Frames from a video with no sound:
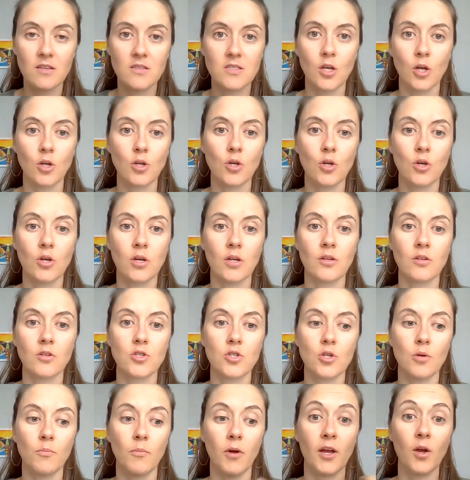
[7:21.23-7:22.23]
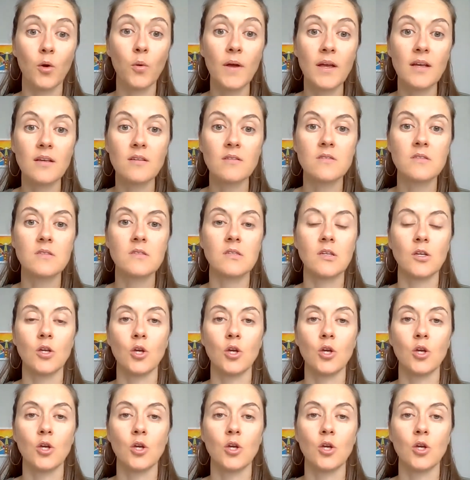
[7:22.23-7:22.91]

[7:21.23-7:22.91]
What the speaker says: So you can do my quiz.